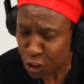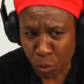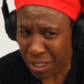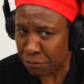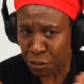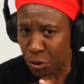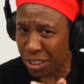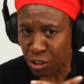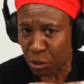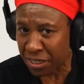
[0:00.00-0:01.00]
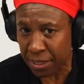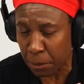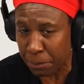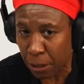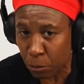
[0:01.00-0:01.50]
just one afternoon I was
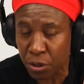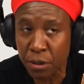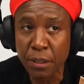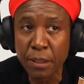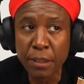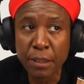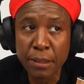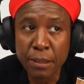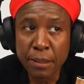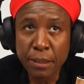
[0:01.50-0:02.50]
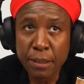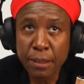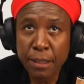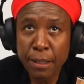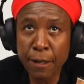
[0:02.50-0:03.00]
listening about.
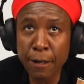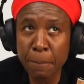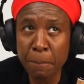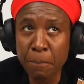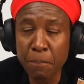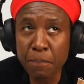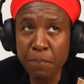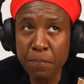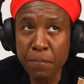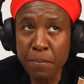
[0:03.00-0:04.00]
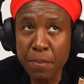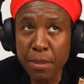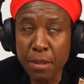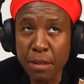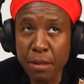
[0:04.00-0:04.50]
Um,
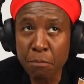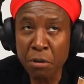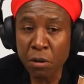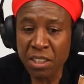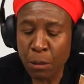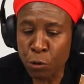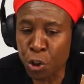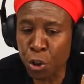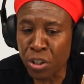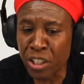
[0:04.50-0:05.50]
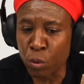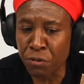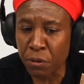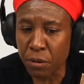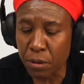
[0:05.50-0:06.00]
because I was touring
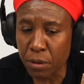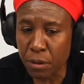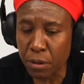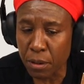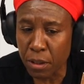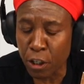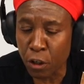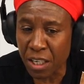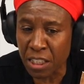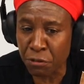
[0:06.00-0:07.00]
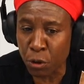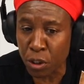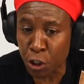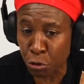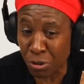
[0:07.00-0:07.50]
with a, a collective
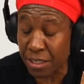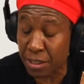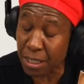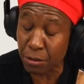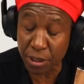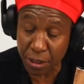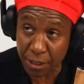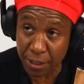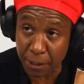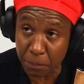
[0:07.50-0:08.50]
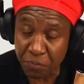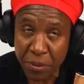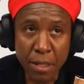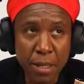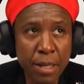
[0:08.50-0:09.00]
called the Shrine Sound System,
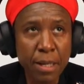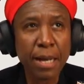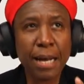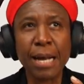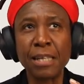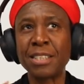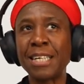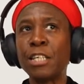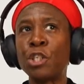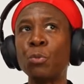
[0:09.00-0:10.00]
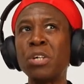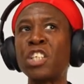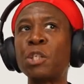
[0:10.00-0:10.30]
I started to